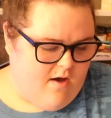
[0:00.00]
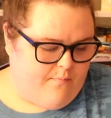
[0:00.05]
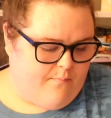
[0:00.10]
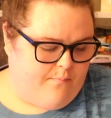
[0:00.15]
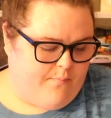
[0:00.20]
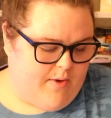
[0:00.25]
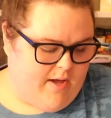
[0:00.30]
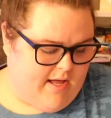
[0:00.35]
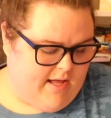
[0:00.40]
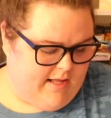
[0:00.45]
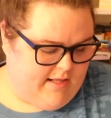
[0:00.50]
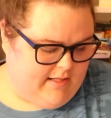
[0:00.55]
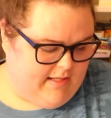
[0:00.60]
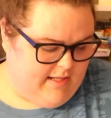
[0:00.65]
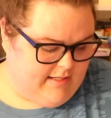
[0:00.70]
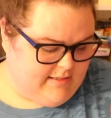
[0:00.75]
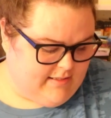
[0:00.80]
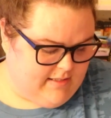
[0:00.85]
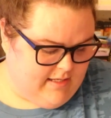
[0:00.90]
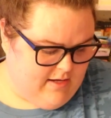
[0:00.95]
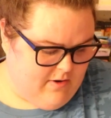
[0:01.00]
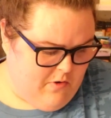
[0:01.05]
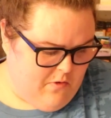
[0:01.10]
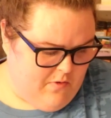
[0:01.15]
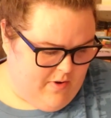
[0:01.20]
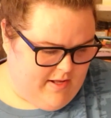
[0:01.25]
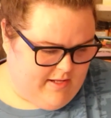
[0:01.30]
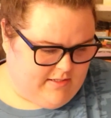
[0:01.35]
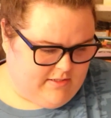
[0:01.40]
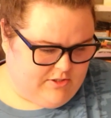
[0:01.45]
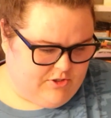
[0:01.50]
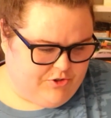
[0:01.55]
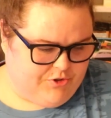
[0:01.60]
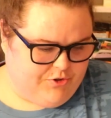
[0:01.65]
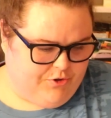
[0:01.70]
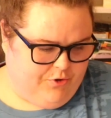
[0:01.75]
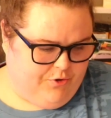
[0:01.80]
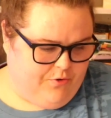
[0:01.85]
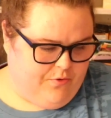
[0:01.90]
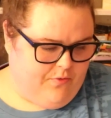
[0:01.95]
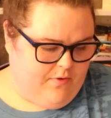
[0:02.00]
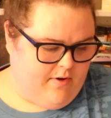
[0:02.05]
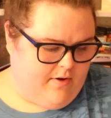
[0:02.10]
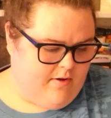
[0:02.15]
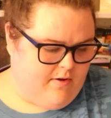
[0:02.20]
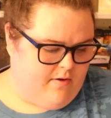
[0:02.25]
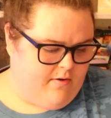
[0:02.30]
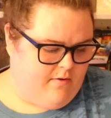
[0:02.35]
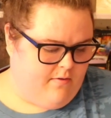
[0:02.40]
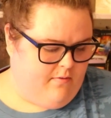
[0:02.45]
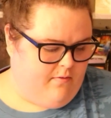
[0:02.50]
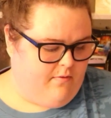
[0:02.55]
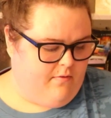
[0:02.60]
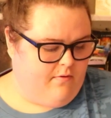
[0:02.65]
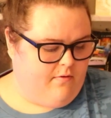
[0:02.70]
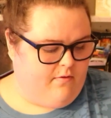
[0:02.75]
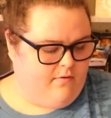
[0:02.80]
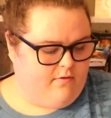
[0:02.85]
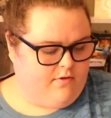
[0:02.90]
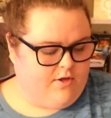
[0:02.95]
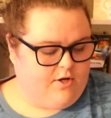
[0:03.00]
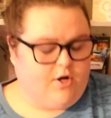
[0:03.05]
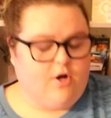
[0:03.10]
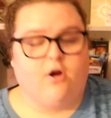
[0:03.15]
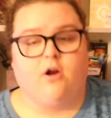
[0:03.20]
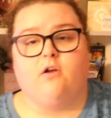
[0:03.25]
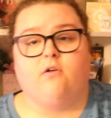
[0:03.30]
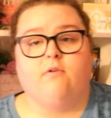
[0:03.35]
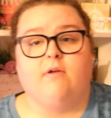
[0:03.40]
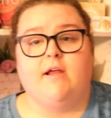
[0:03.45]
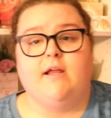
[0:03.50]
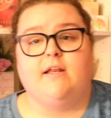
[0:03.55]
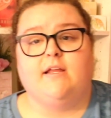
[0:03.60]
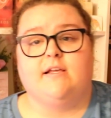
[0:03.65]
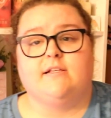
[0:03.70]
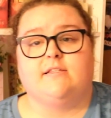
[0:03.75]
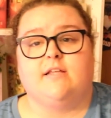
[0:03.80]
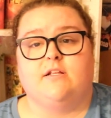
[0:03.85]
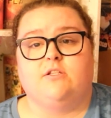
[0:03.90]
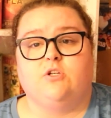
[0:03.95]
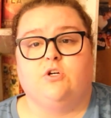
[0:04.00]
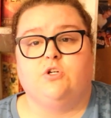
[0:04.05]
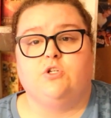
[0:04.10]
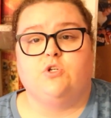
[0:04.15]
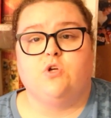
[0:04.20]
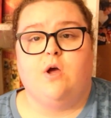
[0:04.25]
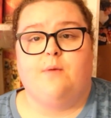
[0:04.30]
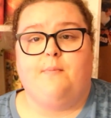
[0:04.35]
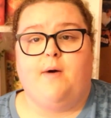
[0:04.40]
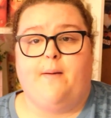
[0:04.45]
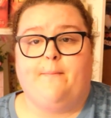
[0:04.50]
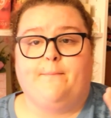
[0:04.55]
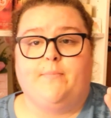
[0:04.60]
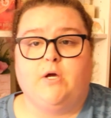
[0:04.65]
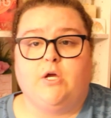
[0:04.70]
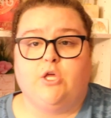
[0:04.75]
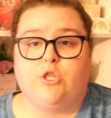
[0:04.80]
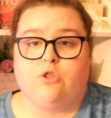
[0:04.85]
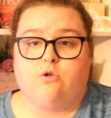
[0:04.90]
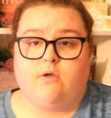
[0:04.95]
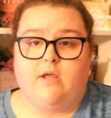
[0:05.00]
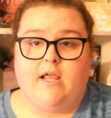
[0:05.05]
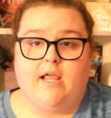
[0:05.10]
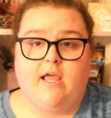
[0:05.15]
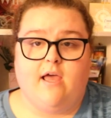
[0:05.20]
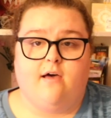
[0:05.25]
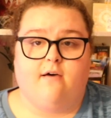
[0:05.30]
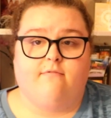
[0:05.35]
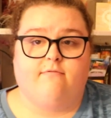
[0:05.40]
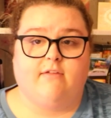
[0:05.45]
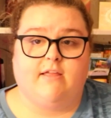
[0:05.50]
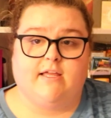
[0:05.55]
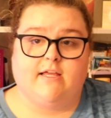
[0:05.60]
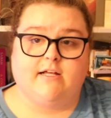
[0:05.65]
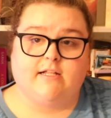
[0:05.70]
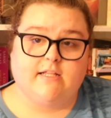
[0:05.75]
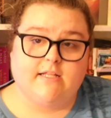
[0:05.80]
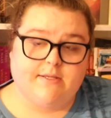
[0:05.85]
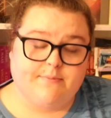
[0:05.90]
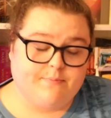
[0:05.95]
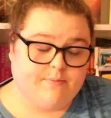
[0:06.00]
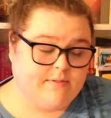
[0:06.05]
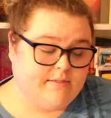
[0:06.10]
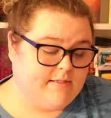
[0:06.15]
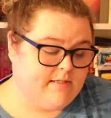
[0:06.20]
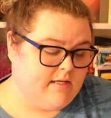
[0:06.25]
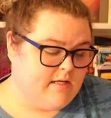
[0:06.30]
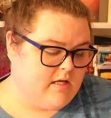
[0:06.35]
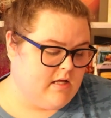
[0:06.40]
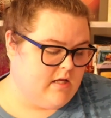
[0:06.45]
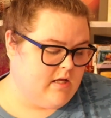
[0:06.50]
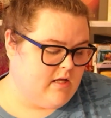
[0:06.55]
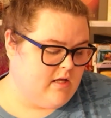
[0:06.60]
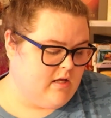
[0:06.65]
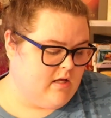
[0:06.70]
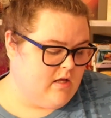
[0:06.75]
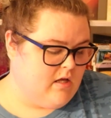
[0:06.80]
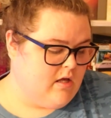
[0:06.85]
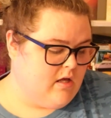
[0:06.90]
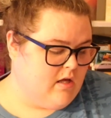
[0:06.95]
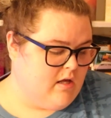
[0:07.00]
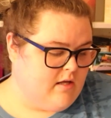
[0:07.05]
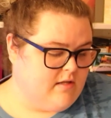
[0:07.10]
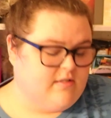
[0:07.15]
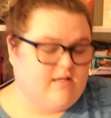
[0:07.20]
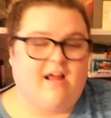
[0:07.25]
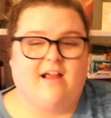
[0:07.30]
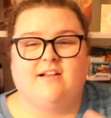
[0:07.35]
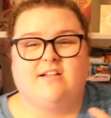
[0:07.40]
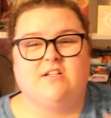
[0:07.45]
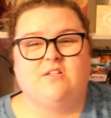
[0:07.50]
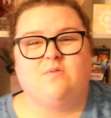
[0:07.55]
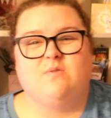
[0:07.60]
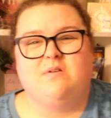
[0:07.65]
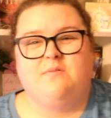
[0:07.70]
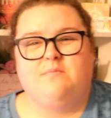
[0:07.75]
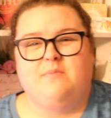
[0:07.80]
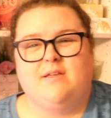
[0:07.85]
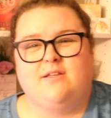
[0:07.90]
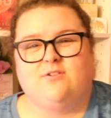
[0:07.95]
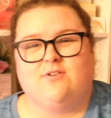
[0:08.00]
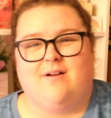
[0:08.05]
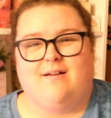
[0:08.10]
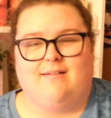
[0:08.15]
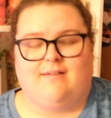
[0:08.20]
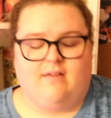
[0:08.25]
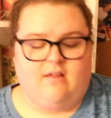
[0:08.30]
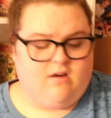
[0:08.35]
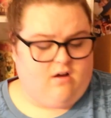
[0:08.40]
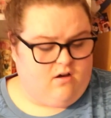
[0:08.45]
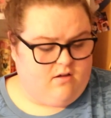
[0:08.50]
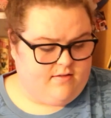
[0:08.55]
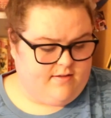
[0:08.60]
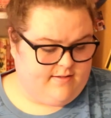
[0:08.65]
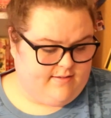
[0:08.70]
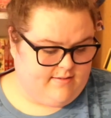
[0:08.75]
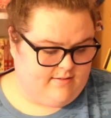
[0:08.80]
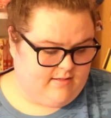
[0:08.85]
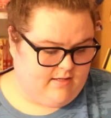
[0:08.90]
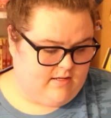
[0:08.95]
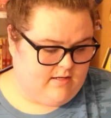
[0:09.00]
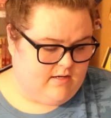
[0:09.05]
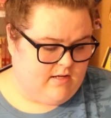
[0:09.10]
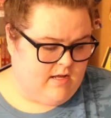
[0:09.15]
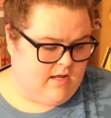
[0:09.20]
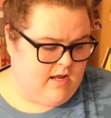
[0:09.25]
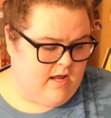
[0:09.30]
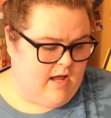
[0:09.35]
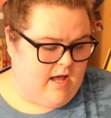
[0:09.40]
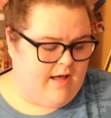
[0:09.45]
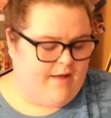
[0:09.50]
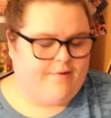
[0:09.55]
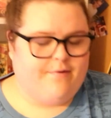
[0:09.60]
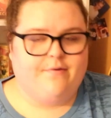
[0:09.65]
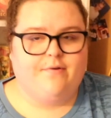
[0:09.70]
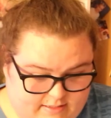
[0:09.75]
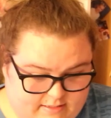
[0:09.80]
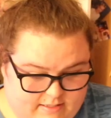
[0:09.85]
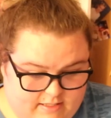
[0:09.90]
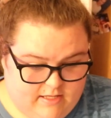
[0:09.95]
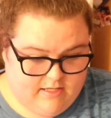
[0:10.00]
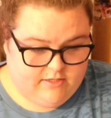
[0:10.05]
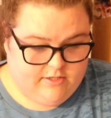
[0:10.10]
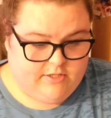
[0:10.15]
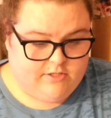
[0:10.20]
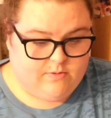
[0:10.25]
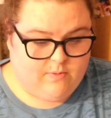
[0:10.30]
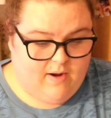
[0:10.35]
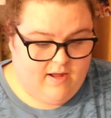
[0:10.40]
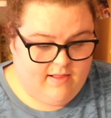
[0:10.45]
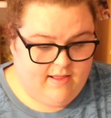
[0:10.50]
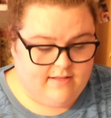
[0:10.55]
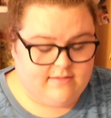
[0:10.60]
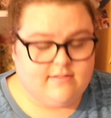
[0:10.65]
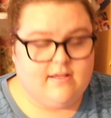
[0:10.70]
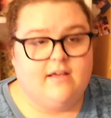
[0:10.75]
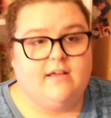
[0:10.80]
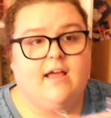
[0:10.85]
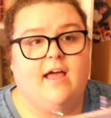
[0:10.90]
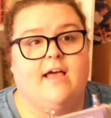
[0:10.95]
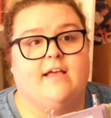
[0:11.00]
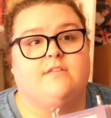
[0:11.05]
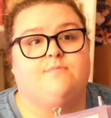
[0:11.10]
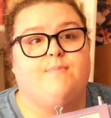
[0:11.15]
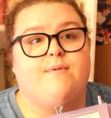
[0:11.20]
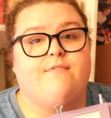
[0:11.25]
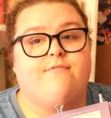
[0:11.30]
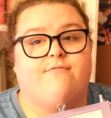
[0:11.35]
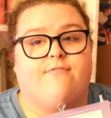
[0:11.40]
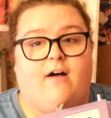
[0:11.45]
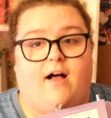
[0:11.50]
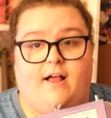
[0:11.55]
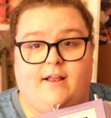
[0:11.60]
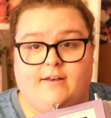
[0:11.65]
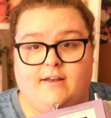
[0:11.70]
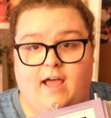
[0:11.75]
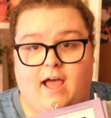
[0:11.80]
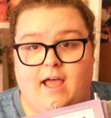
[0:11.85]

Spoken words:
But let's go into the current read, because I told you I'm on book 3 of Eclipse. So I just want to be sure I get all this in. The Twilight Saga has been fun.